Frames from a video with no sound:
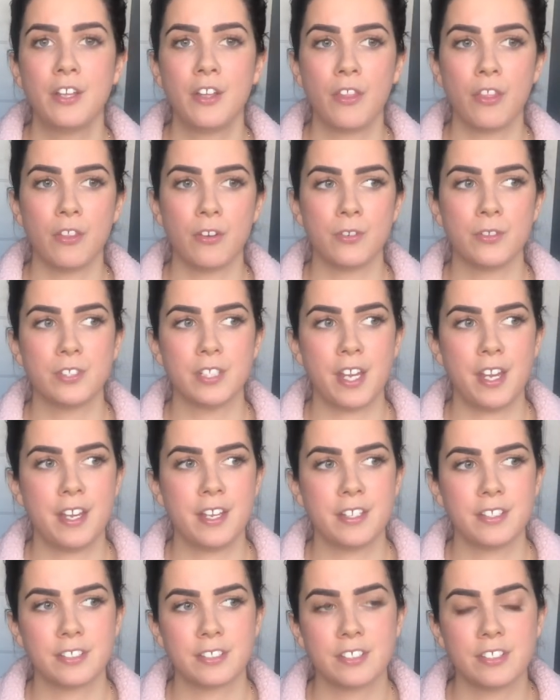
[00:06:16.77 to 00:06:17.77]
those
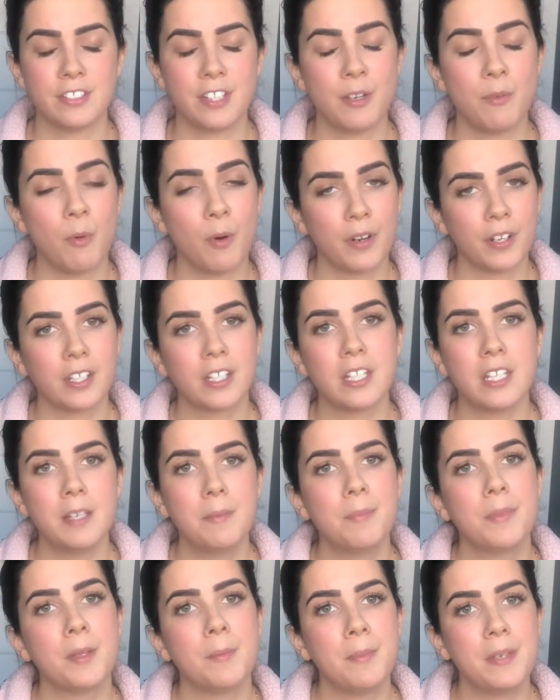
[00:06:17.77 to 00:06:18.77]
eggs, because they want to keep
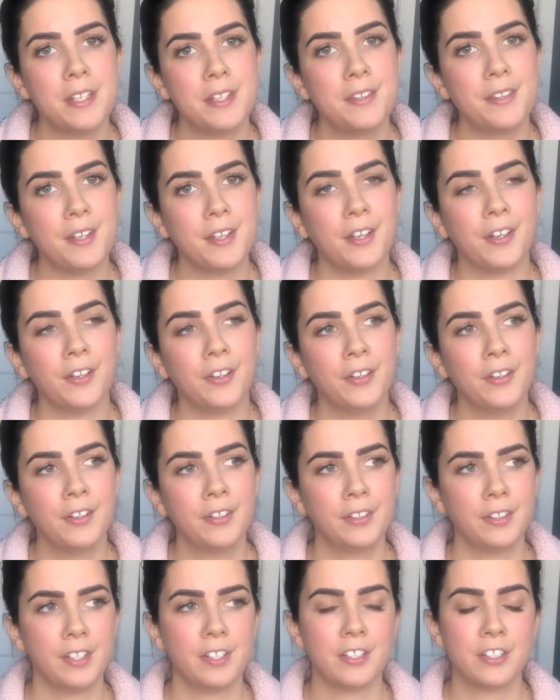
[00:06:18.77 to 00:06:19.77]
them in there
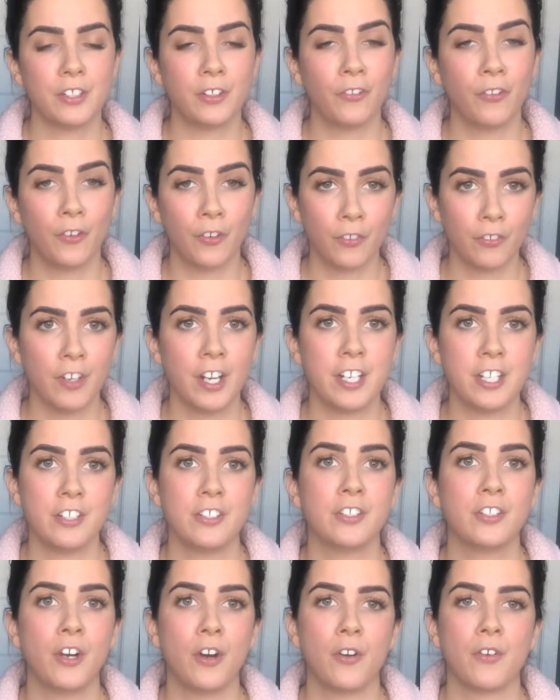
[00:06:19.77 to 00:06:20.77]
until they're ready to
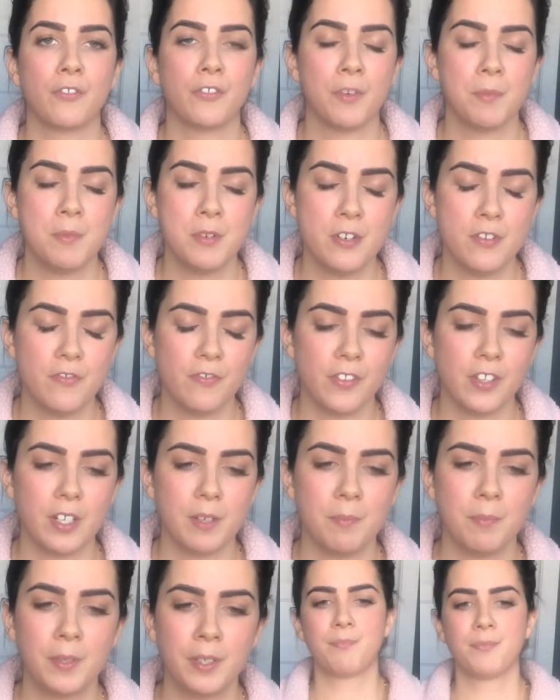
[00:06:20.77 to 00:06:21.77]
go and remove them.